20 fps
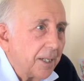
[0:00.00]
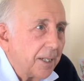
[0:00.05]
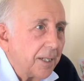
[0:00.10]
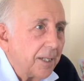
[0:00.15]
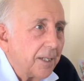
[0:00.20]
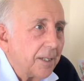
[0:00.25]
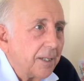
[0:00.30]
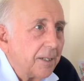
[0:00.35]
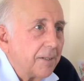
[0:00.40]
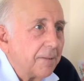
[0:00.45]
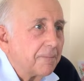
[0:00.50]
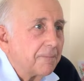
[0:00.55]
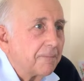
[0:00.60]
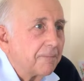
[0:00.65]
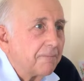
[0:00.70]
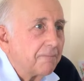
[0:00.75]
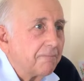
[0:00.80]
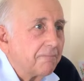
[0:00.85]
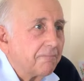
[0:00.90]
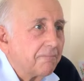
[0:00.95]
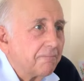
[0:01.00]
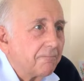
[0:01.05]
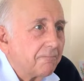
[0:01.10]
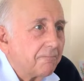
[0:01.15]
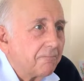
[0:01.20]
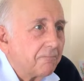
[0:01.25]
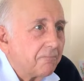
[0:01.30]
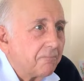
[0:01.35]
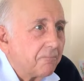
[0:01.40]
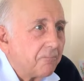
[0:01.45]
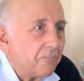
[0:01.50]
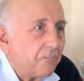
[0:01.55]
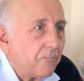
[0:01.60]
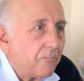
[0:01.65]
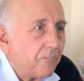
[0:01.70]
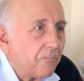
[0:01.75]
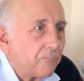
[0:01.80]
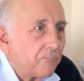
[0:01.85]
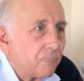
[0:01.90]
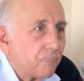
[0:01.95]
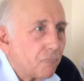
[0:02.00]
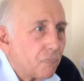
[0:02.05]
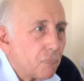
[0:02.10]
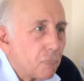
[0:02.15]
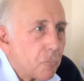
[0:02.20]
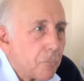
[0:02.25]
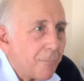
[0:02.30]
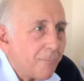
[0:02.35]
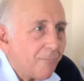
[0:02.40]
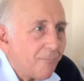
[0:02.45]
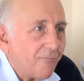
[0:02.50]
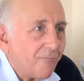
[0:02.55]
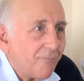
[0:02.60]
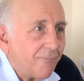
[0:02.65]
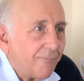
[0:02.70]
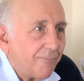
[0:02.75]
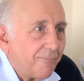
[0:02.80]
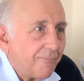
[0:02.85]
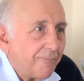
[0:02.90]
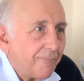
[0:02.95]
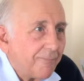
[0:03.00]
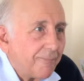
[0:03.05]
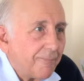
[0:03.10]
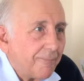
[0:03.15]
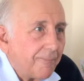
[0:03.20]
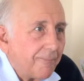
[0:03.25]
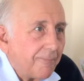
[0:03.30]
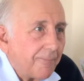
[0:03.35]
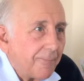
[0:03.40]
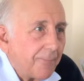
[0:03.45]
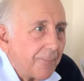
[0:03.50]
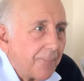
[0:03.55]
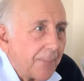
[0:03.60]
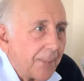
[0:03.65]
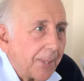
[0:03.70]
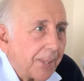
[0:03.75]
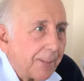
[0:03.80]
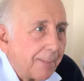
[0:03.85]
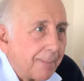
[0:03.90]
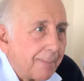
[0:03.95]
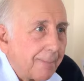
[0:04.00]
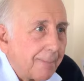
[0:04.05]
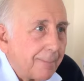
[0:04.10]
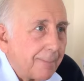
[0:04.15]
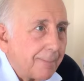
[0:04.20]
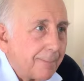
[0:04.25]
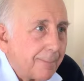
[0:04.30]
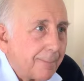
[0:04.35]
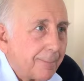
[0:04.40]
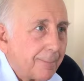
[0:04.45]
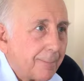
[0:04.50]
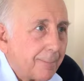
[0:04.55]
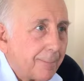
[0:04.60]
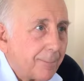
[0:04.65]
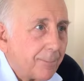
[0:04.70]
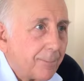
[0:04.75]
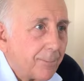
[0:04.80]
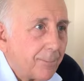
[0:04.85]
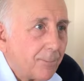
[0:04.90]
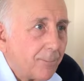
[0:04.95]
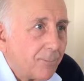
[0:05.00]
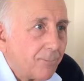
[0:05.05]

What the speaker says: What would you say to somebody who is considering volunteering of their time,